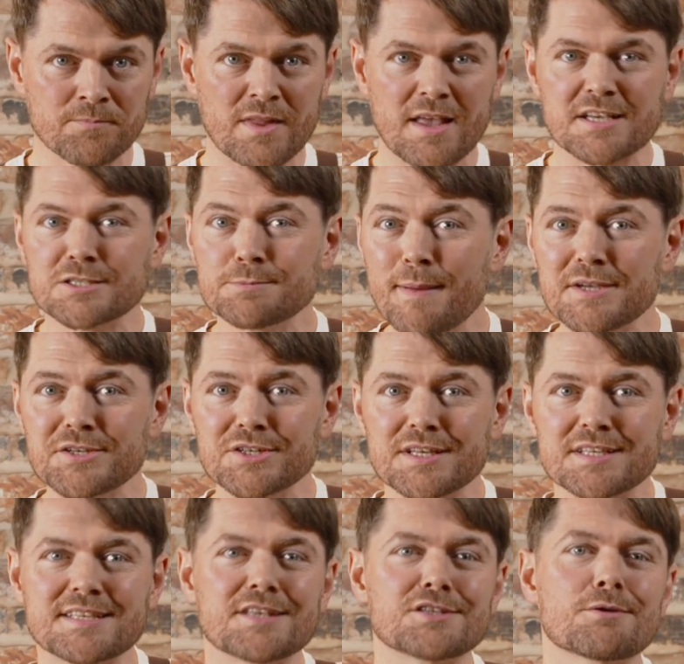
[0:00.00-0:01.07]
especially
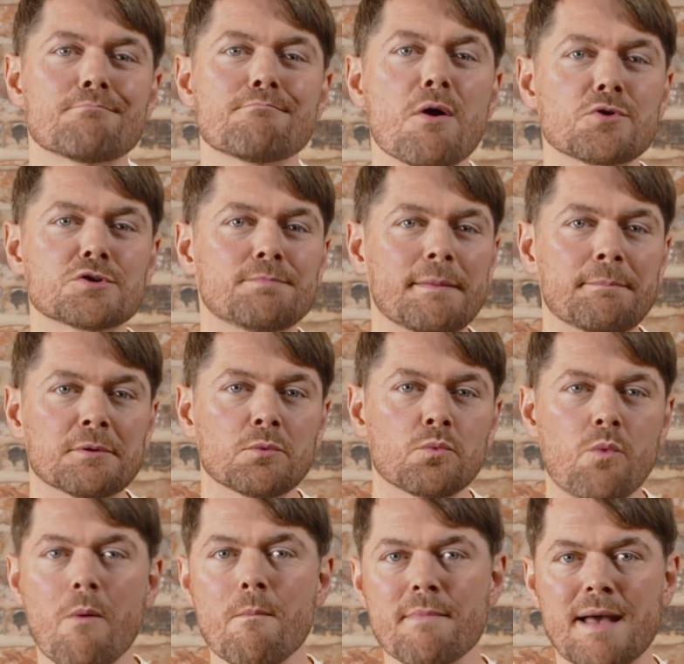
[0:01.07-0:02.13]
since most people
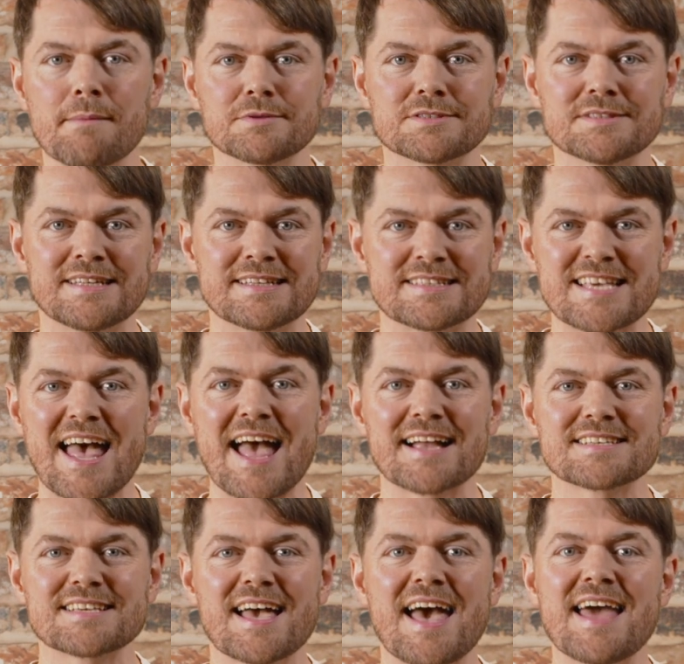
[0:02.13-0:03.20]
won't be able to
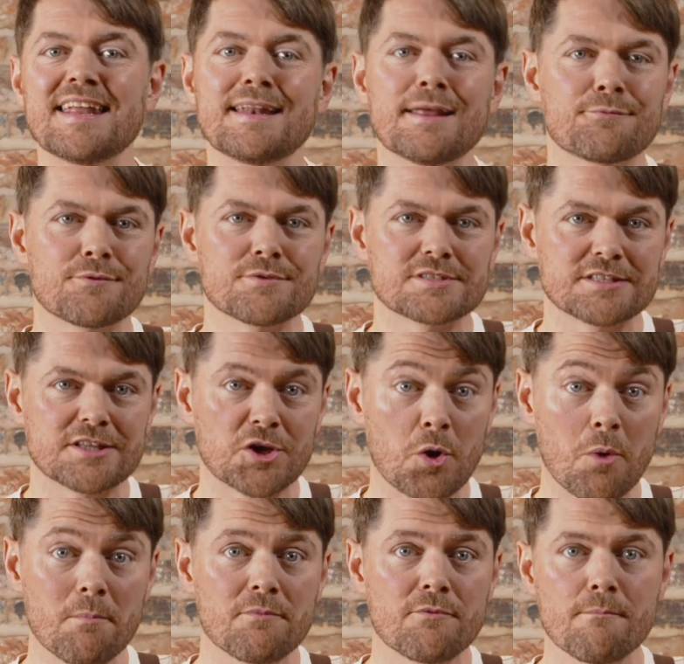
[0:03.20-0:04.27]
detect any difference in the
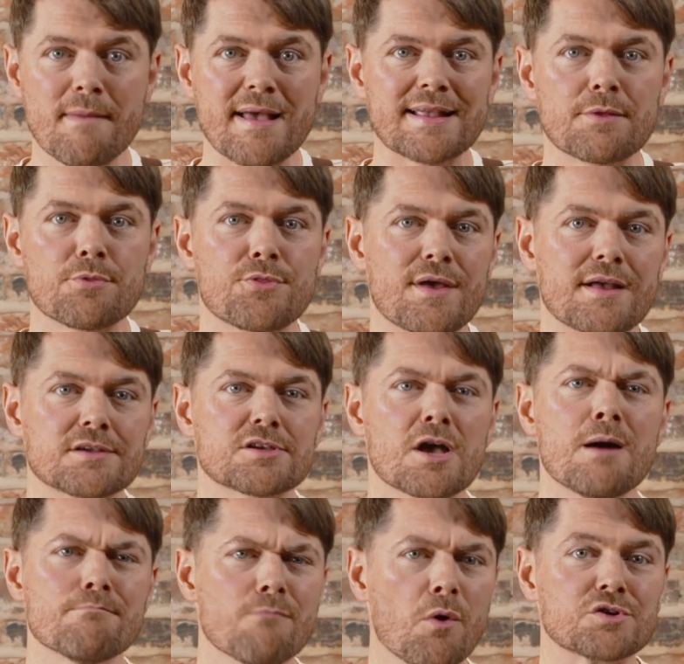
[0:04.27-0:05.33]
cup from making things
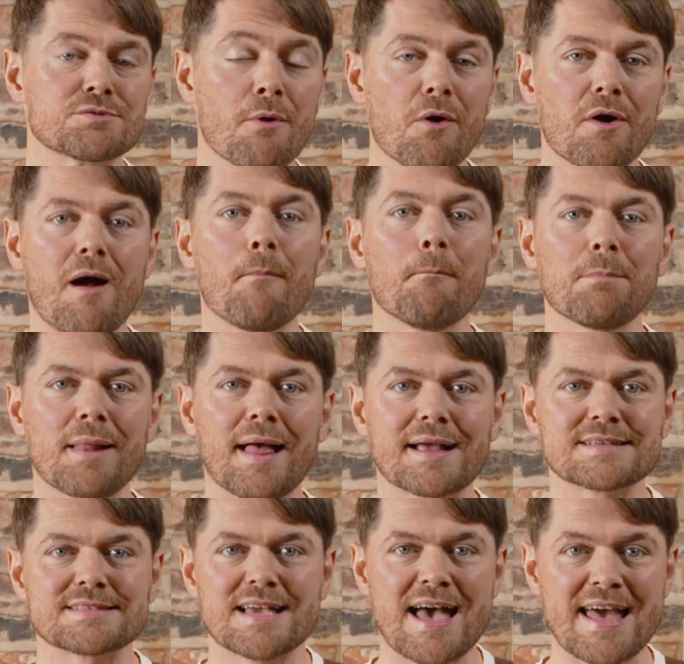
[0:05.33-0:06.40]
much more
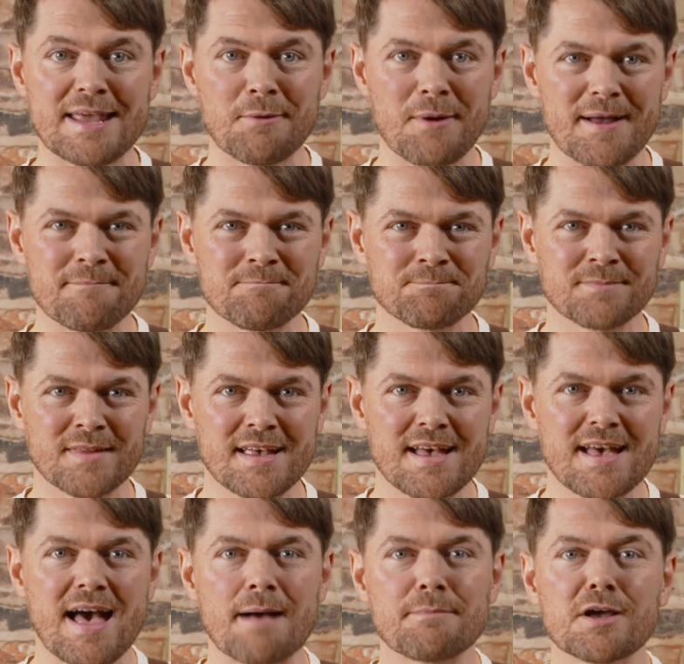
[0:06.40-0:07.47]
complex anyway.
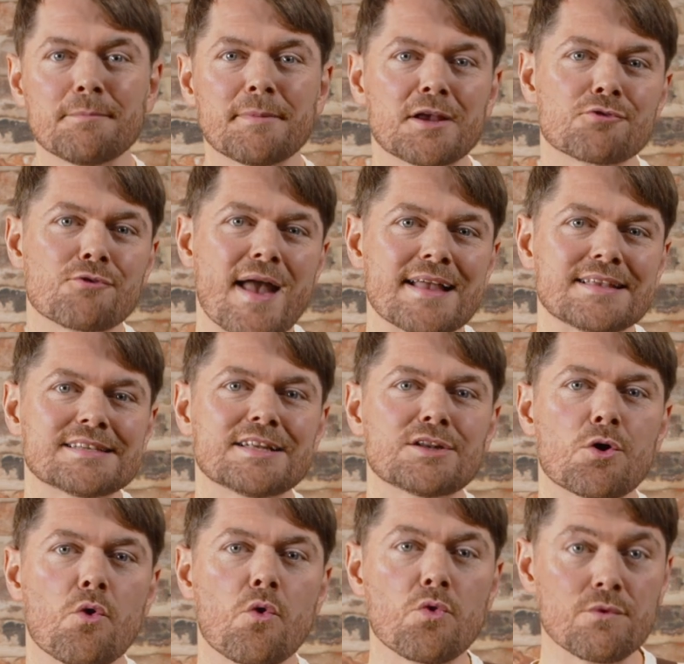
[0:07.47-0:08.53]
I'm going to be creating
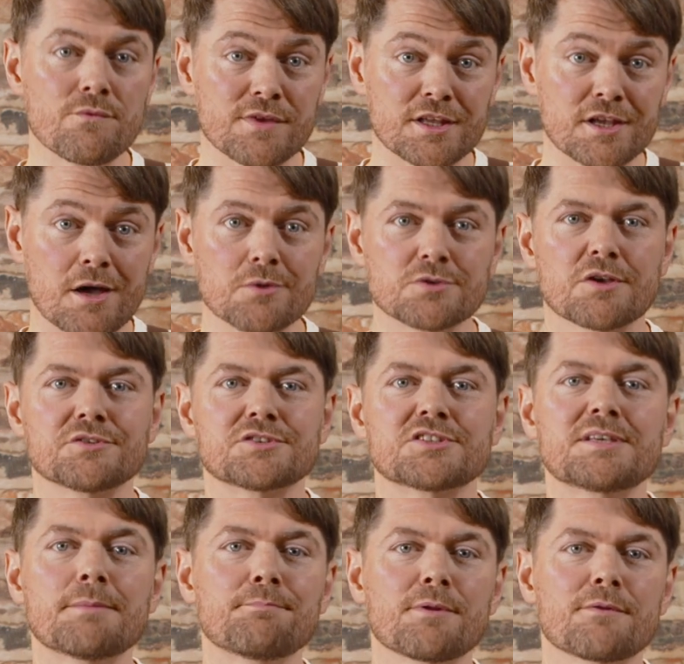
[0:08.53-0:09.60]
other videos on
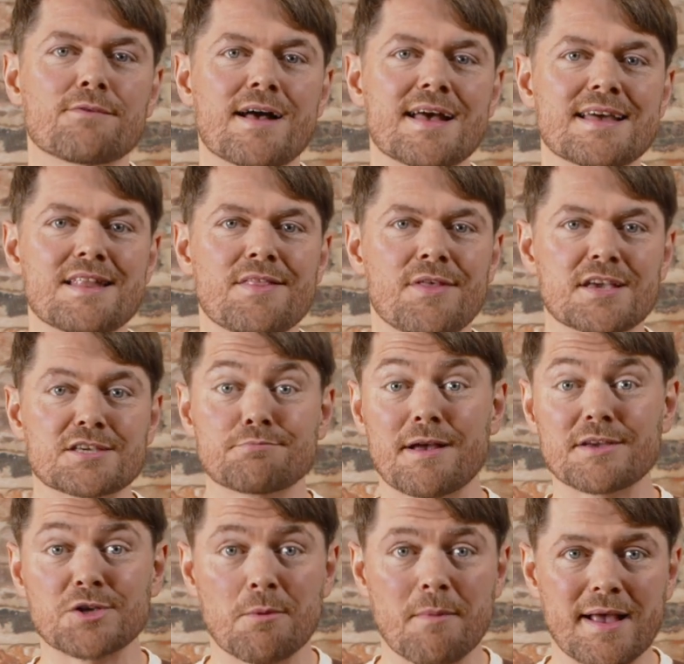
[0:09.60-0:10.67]
simplifying the
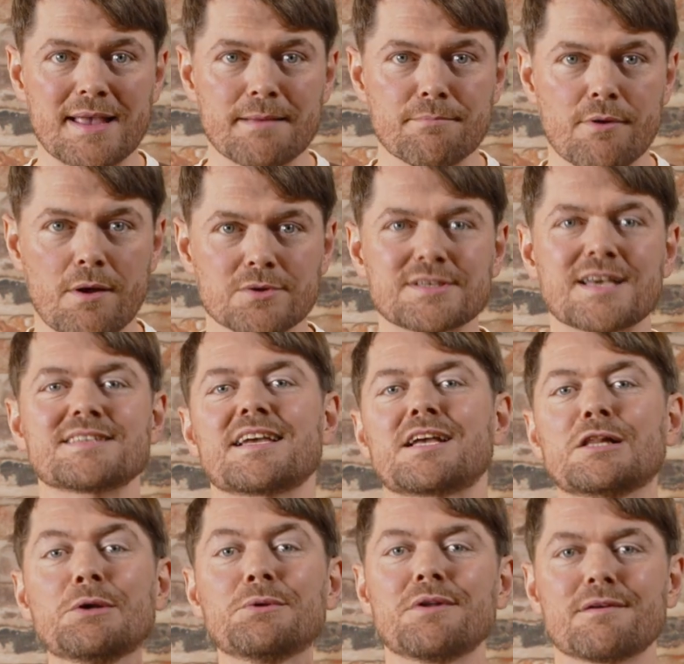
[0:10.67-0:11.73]
espresso making process,
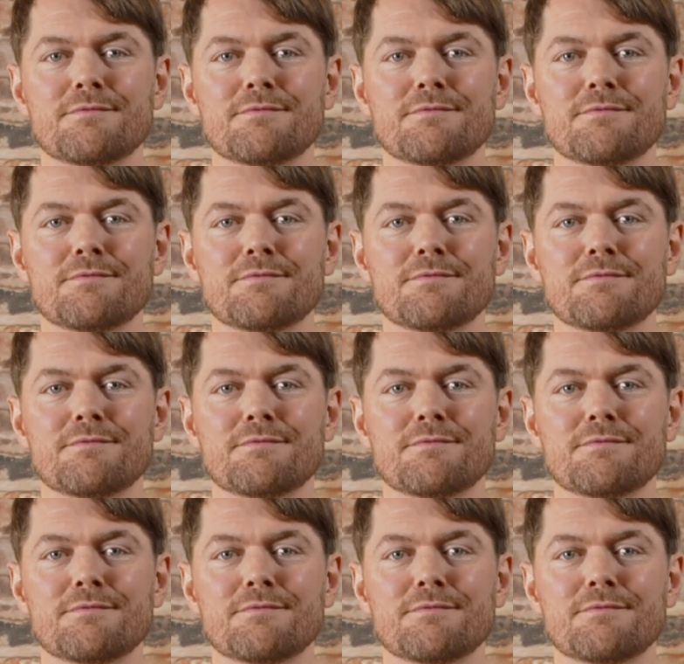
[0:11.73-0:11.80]
including a